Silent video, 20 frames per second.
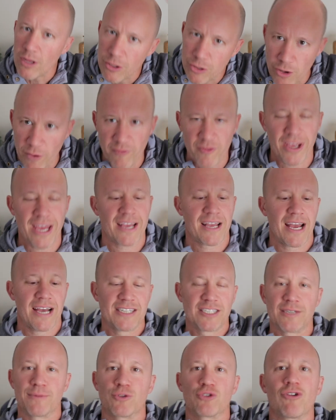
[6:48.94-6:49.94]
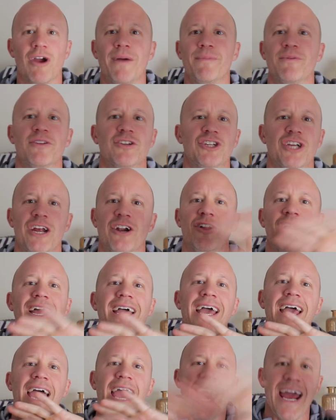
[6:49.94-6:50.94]
Don't forget, guys, subscribe to the channel.
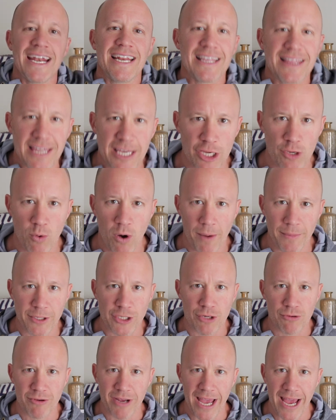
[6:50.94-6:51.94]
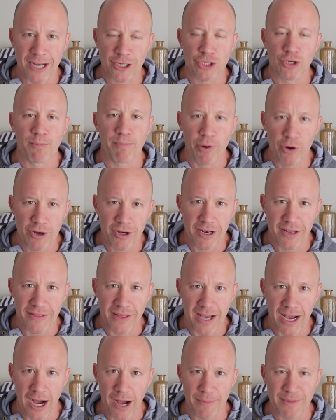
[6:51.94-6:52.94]
Anything you want me to react to, put it in the
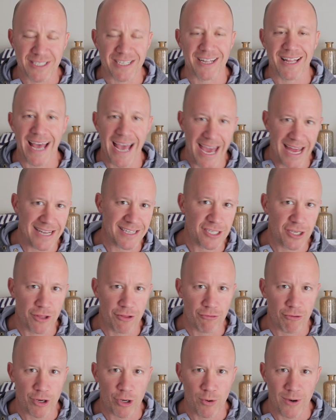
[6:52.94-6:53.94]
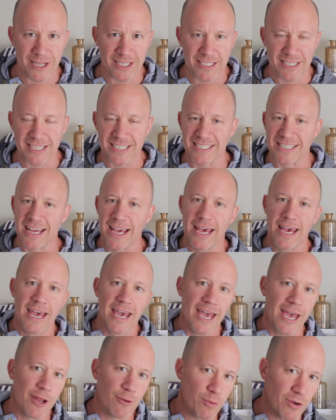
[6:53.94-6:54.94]
comments. I'll add it to the request list
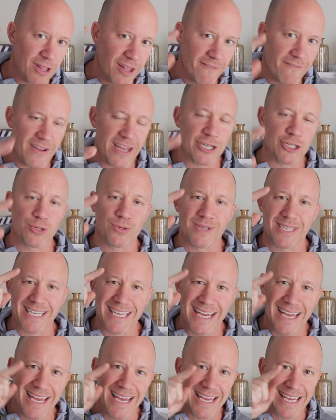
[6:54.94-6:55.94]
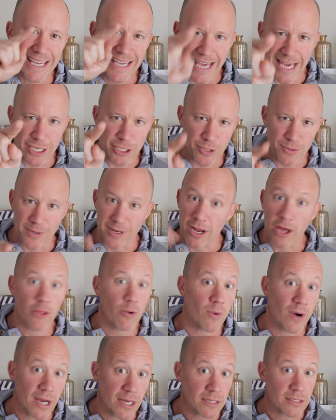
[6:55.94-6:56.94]
and we'll eventually get to it.
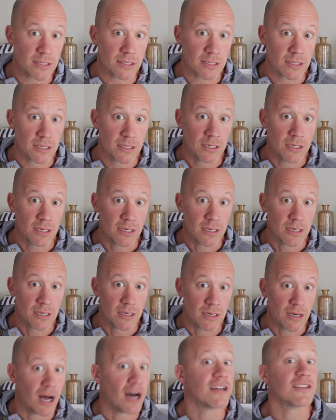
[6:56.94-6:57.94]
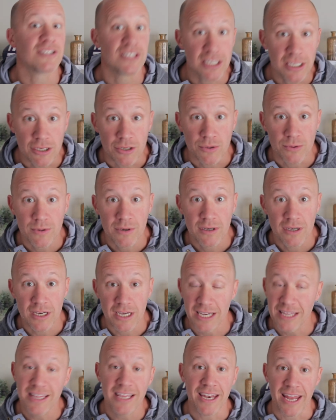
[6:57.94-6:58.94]
Otherwise, I'll see you
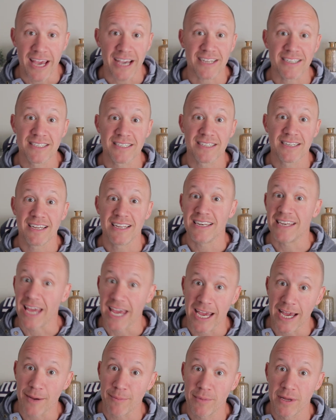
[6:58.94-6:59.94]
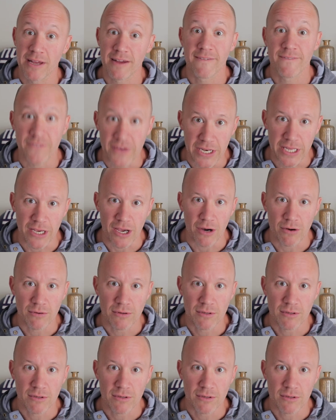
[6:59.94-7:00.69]
in the next damn video.